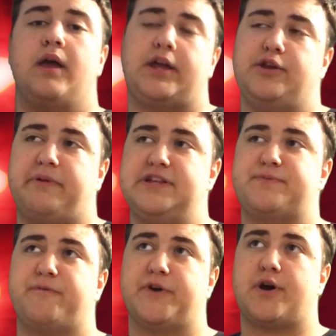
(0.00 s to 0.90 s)
can you please
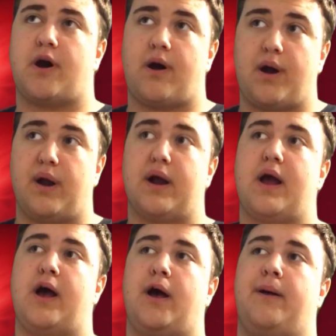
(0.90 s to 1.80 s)
move your car
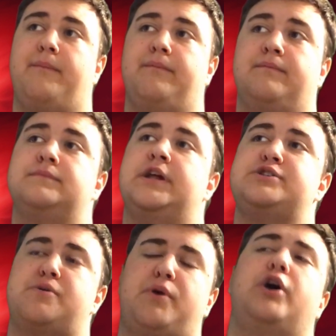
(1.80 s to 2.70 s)
and
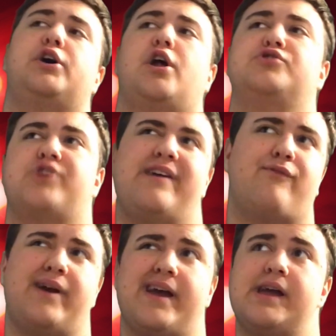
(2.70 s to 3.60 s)
don't park on our
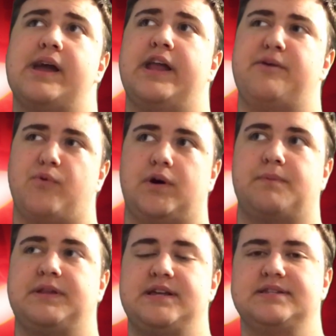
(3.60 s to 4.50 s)
driveway
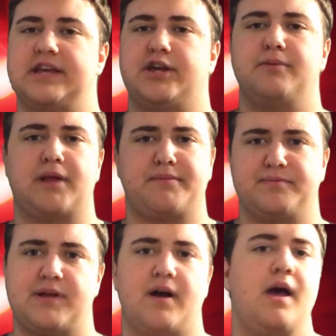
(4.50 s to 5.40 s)
anymore, please, thank you, blah, blah,
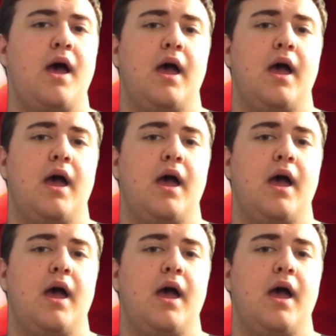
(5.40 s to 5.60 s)
blah.